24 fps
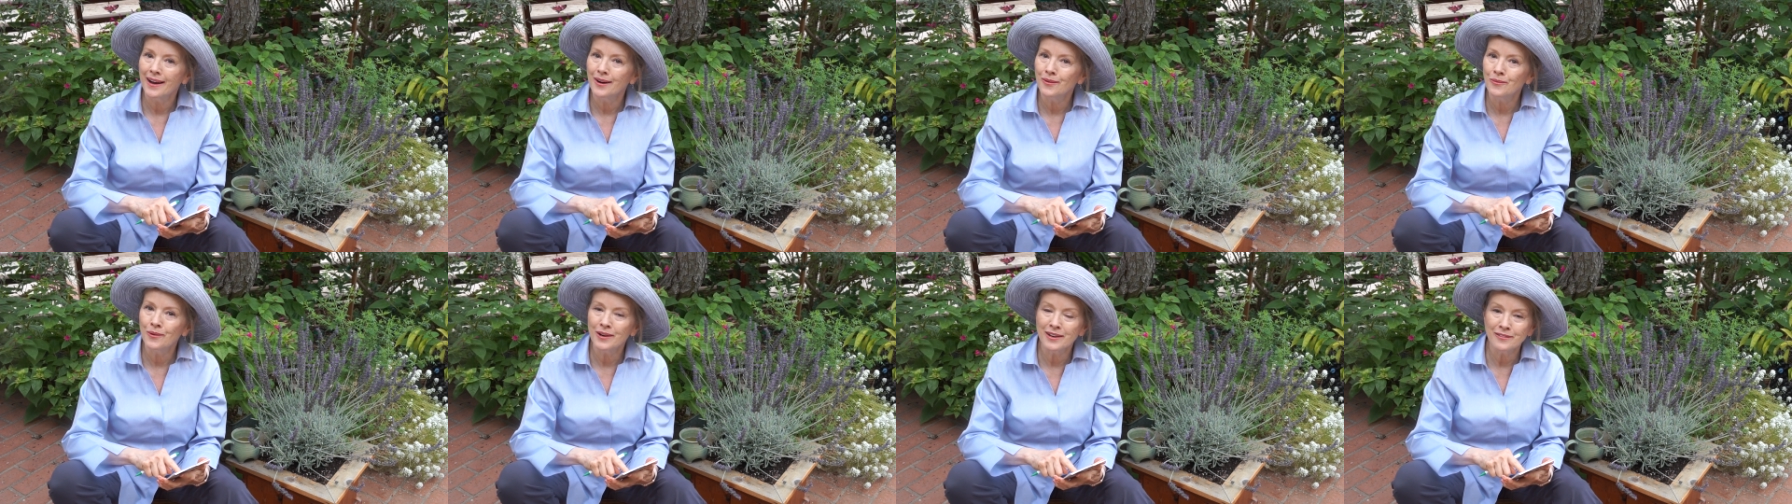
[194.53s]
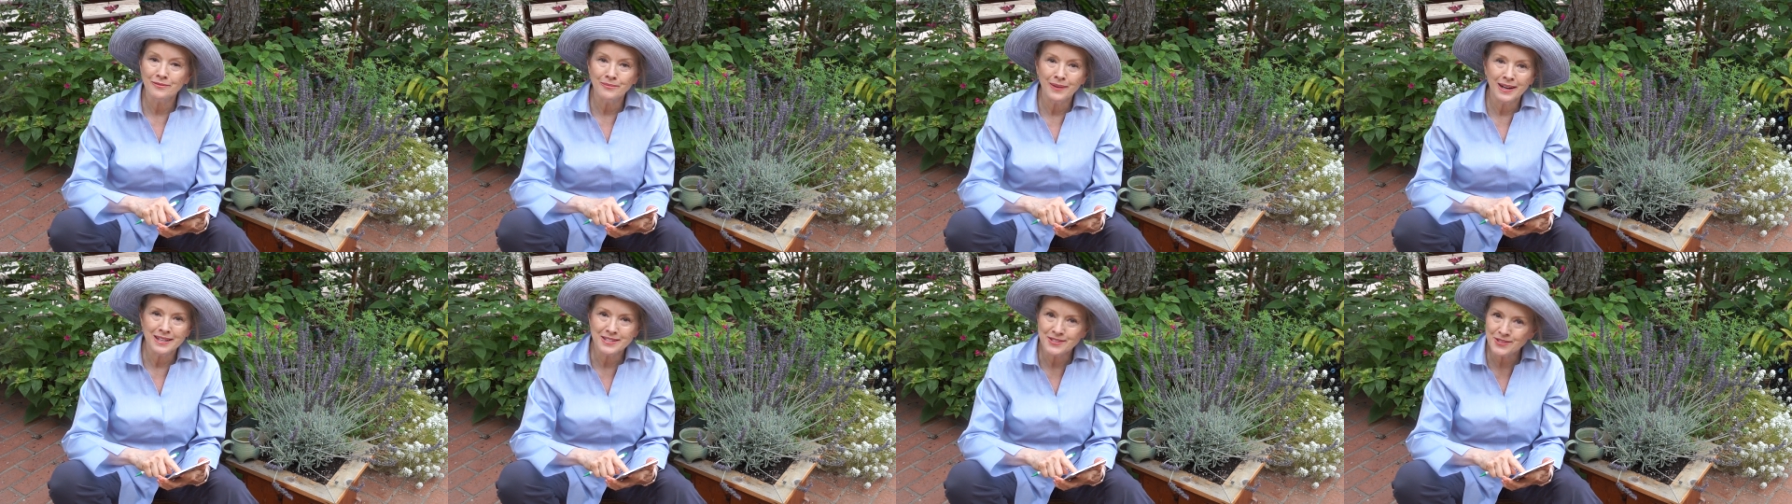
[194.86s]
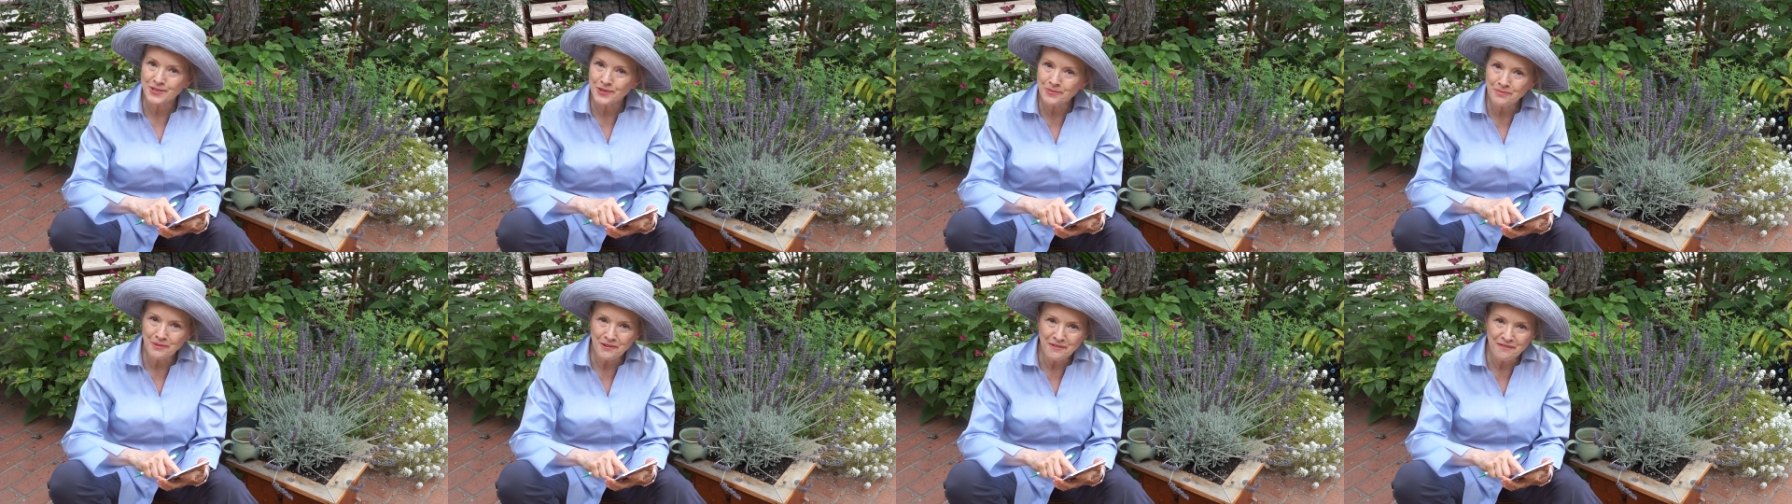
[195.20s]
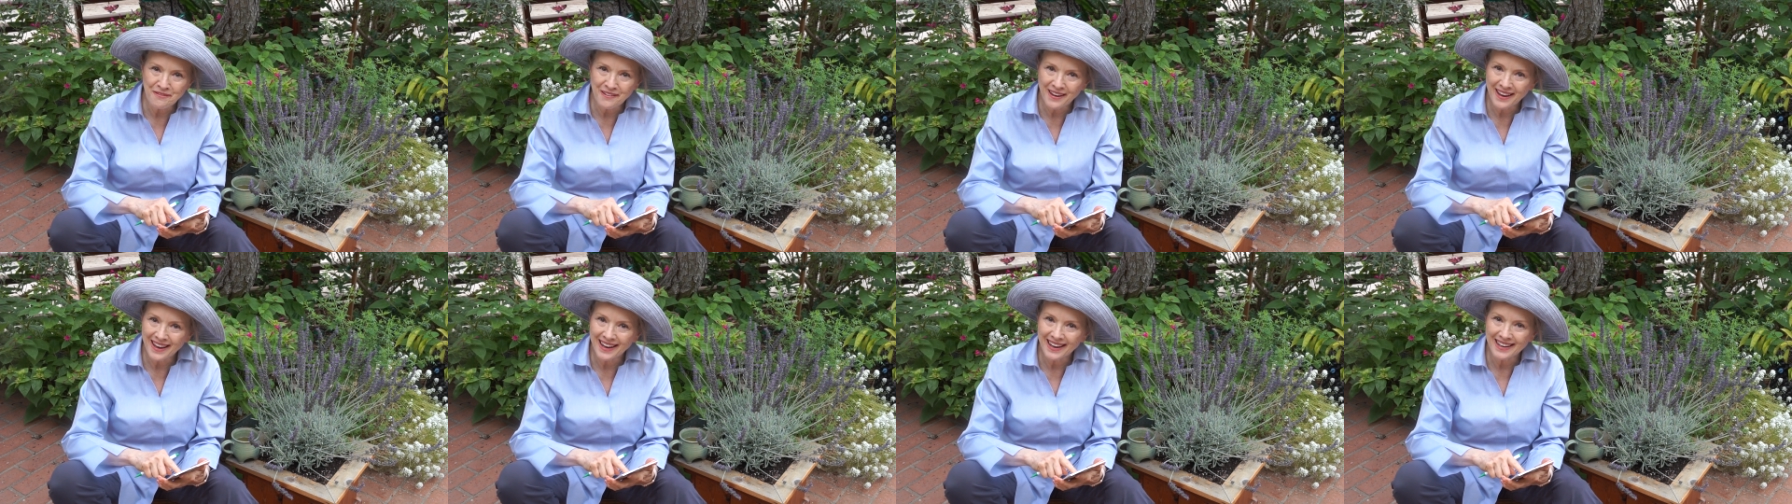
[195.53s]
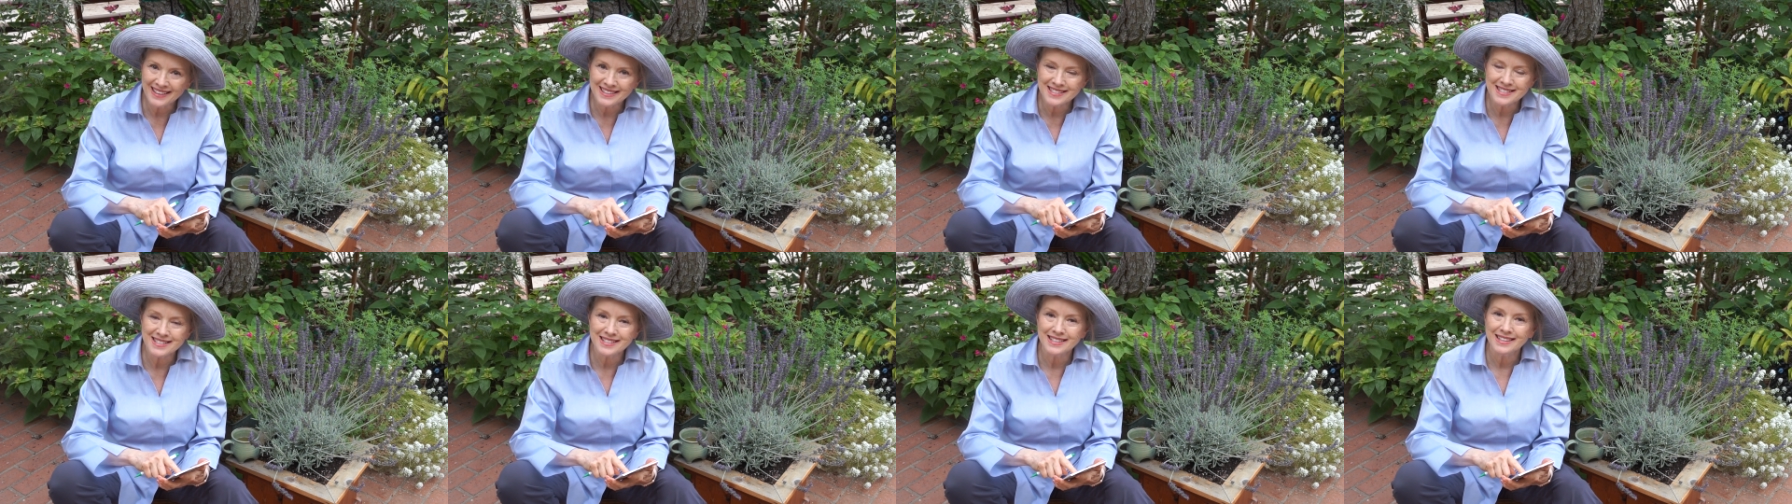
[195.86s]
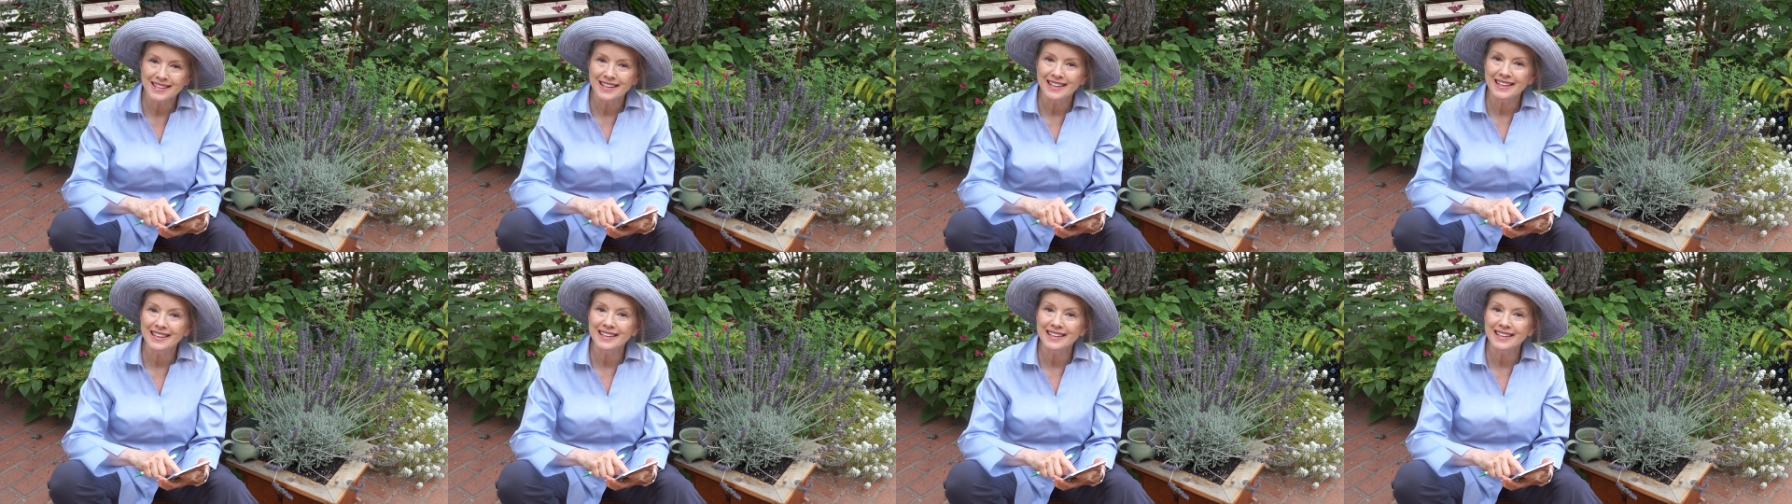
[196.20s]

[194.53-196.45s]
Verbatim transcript: one of my super fans